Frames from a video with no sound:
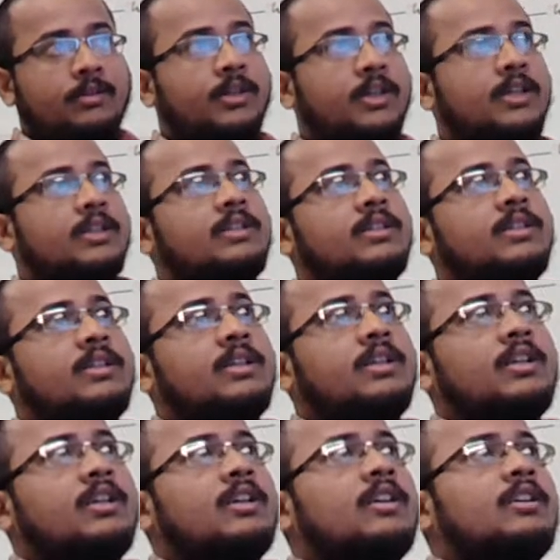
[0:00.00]
Okay.
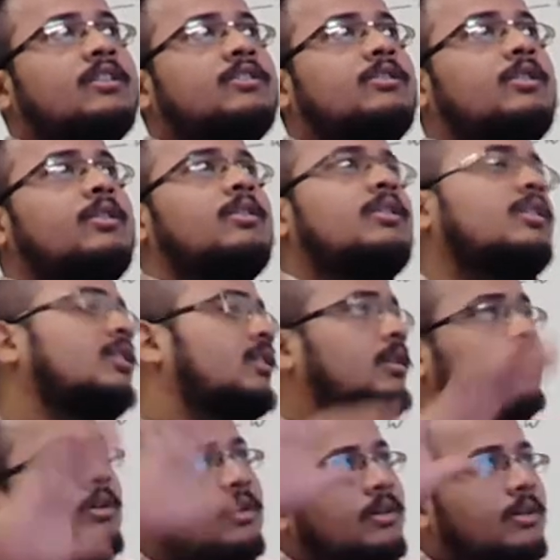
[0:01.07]
So
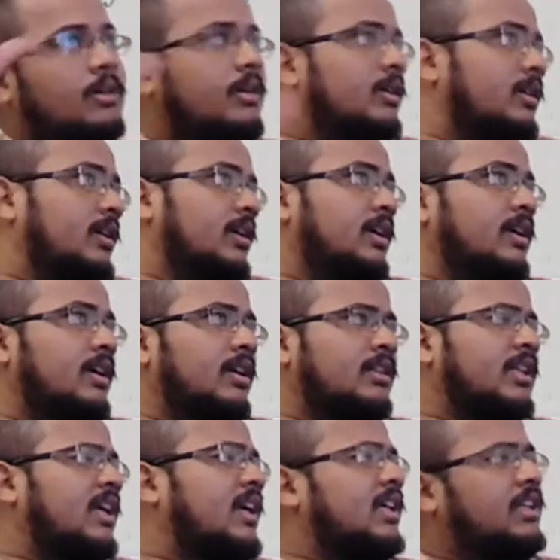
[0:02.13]
there